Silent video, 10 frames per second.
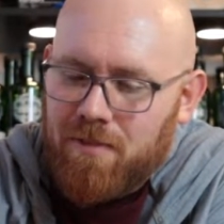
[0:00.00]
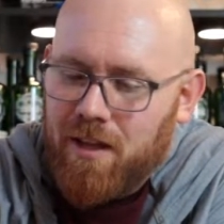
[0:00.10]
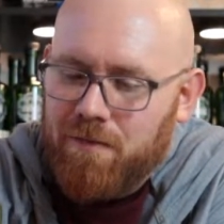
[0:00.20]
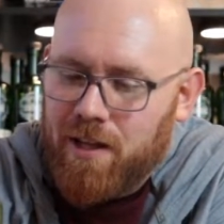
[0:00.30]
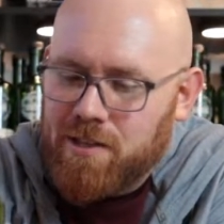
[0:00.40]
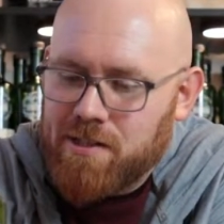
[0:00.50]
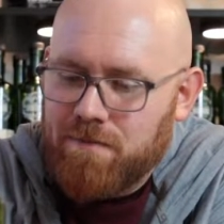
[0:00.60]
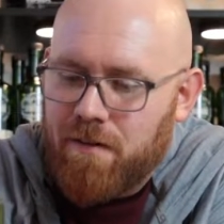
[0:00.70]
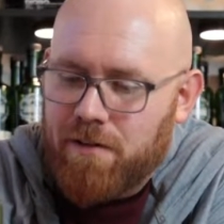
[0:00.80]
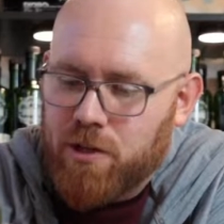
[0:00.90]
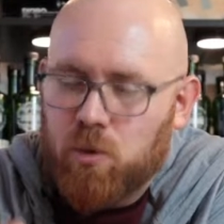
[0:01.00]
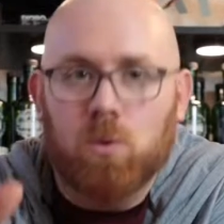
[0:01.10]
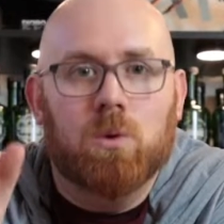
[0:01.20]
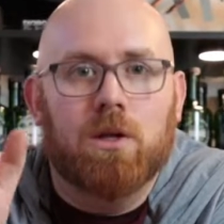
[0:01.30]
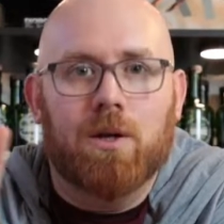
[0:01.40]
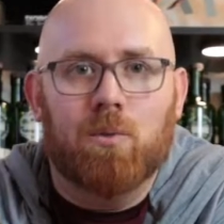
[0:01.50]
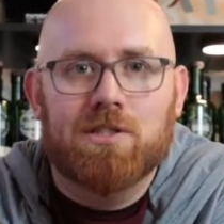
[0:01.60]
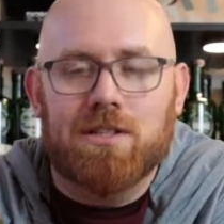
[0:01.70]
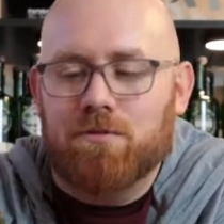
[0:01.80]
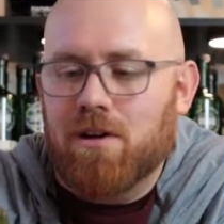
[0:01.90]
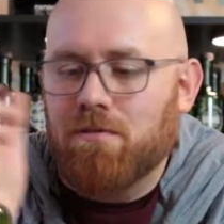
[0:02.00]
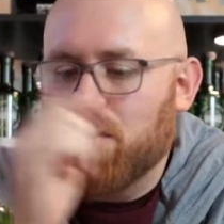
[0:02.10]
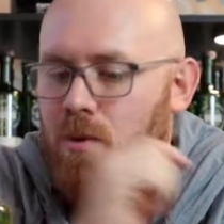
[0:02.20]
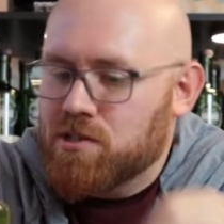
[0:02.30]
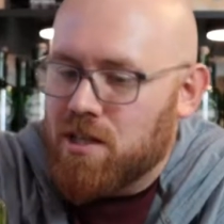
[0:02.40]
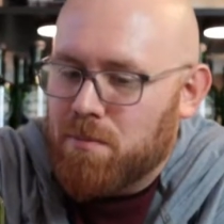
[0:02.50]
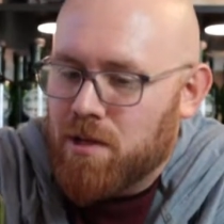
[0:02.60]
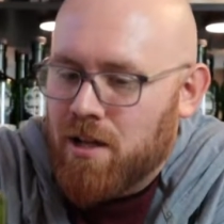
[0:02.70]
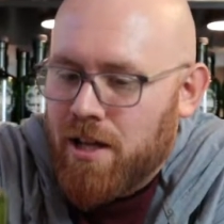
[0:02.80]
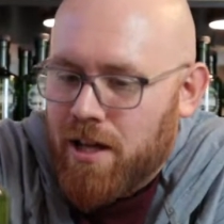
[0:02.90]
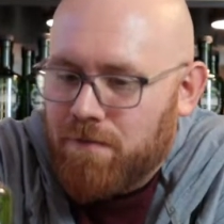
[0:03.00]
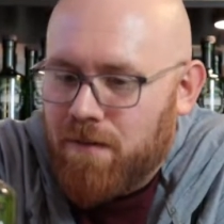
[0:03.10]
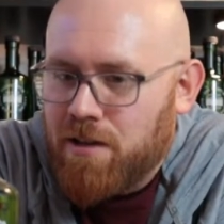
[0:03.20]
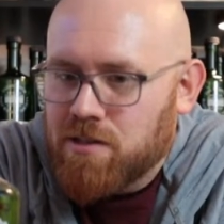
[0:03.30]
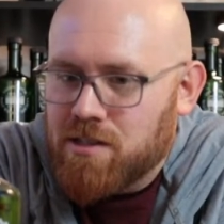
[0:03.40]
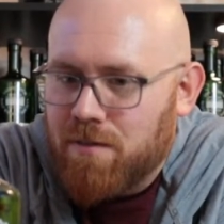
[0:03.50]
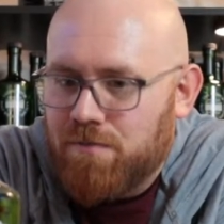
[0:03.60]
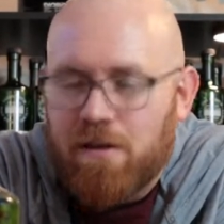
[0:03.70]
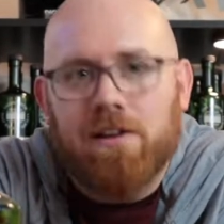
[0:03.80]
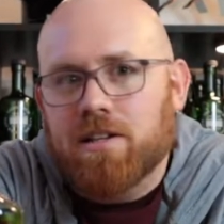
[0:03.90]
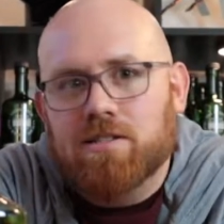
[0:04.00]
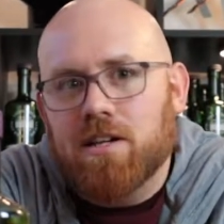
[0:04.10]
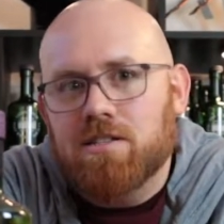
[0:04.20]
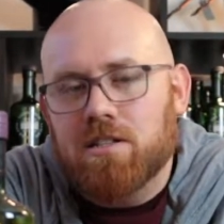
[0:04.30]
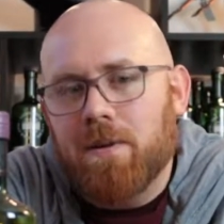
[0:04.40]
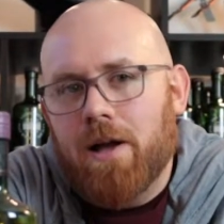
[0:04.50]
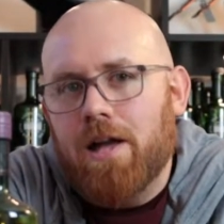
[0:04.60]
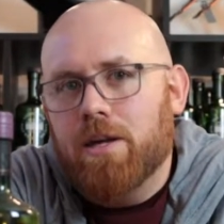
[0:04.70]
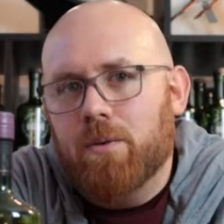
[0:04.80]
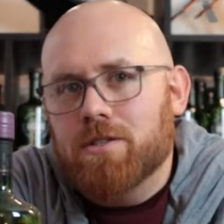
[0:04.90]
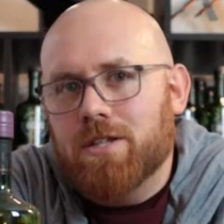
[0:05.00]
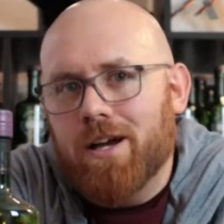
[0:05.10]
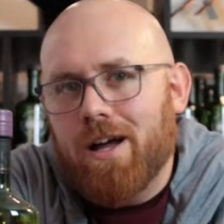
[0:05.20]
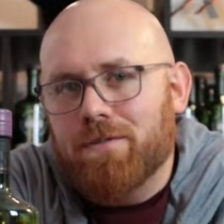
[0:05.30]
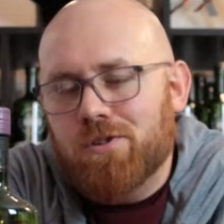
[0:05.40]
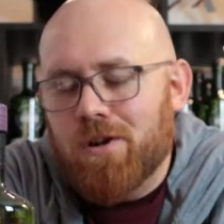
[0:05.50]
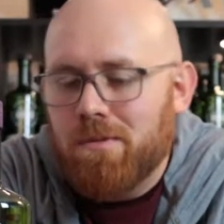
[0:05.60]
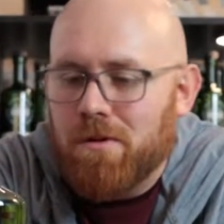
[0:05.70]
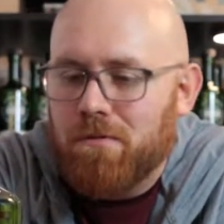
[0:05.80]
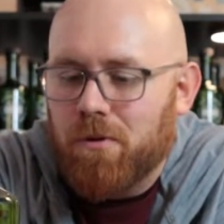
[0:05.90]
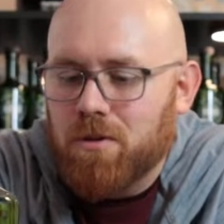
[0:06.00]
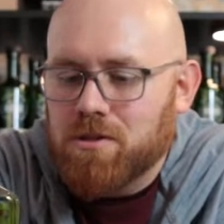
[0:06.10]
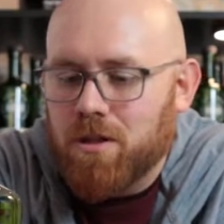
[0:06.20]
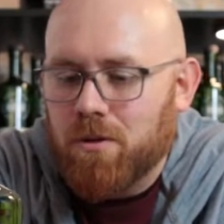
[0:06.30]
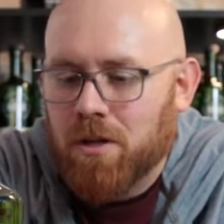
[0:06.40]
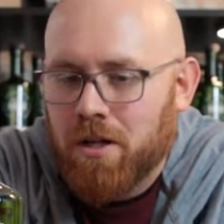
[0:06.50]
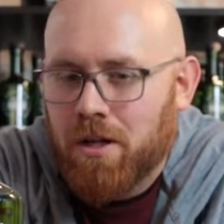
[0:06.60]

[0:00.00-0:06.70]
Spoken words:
I feel like I say very cool looking whiskey for every whiskey, but in fairness, I'm very excited about any whiskey I haven't tried before, so